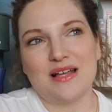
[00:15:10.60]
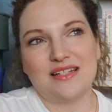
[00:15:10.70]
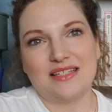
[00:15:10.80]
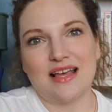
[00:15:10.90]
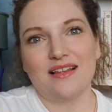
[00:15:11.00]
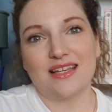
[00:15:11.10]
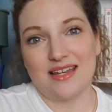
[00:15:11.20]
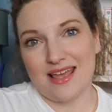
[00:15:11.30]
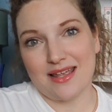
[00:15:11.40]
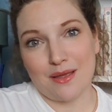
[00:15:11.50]

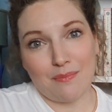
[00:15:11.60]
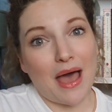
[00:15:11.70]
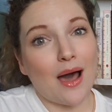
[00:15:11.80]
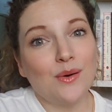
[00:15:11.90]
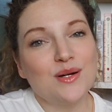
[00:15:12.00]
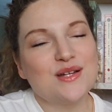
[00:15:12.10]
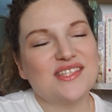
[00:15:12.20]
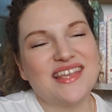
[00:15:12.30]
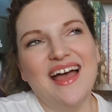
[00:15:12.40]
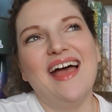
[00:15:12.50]
telekinetic powers,
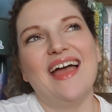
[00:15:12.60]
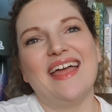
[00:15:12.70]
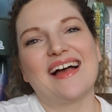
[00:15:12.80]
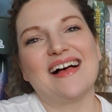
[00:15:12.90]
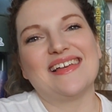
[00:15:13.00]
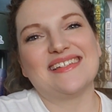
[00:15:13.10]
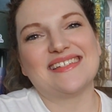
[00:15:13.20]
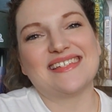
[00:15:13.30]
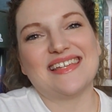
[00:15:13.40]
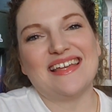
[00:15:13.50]

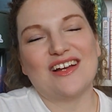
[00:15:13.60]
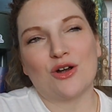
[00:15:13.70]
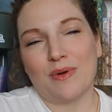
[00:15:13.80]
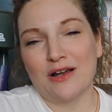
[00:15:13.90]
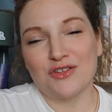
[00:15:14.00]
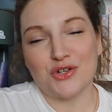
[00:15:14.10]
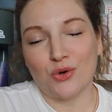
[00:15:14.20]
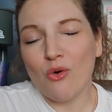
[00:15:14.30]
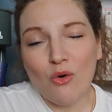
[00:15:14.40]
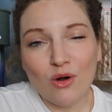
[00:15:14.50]
and her parents are
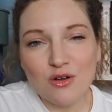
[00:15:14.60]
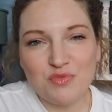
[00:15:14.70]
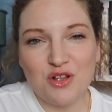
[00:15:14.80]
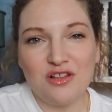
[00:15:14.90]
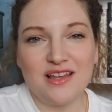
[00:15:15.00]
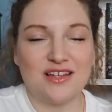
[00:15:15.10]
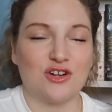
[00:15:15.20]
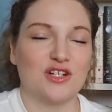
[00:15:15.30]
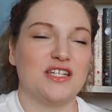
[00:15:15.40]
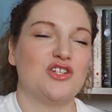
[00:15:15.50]
horrible, and
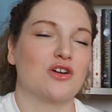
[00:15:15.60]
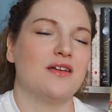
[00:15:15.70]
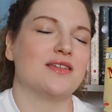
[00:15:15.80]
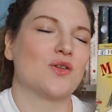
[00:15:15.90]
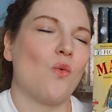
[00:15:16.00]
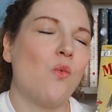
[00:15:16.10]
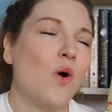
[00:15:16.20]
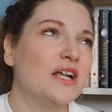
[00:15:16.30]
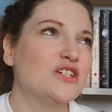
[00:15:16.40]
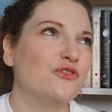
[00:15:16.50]
her teacher is
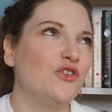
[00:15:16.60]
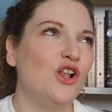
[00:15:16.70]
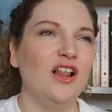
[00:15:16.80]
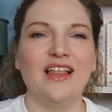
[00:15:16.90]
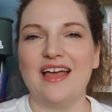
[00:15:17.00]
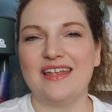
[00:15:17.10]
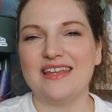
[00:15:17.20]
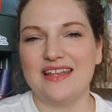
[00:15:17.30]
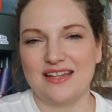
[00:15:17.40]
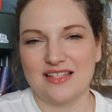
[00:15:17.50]
wonderful, and
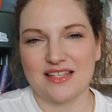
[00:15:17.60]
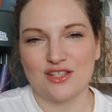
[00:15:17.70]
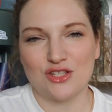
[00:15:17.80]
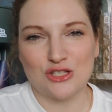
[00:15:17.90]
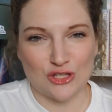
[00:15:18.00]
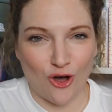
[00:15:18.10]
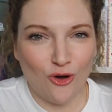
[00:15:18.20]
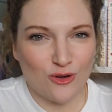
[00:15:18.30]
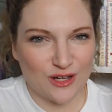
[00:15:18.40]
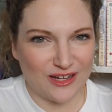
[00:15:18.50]
it is
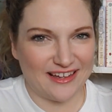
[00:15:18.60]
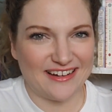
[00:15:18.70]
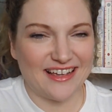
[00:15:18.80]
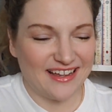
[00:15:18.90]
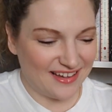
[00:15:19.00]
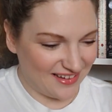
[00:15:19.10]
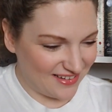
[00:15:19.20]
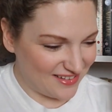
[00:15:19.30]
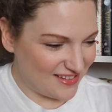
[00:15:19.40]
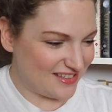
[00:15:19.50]
so good.
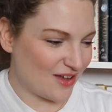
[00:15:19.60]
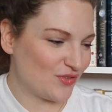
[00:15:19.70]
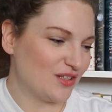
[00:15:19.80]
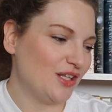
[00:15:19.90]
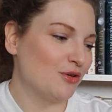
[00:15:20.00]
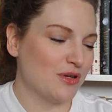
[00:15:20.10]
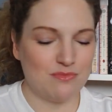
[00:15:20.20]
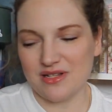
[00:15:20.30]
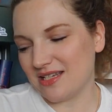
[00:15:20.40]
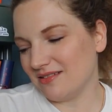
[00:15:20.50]
Definitely read
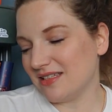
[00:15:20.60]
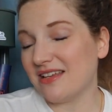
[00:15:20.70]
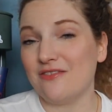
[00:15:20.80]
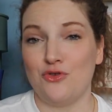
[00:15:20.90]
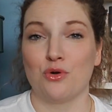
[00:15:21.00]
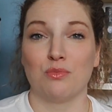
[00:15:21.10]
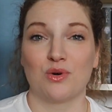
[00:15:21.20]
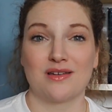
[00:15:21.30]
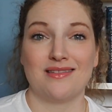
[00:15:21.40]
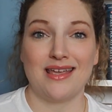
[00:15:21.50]
Matilda if you were
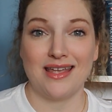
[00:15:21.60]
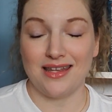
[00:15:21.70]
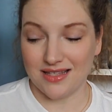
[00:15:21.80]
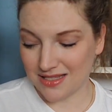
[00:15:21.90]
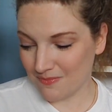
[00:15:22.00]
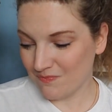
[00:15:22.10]
born in the 80s.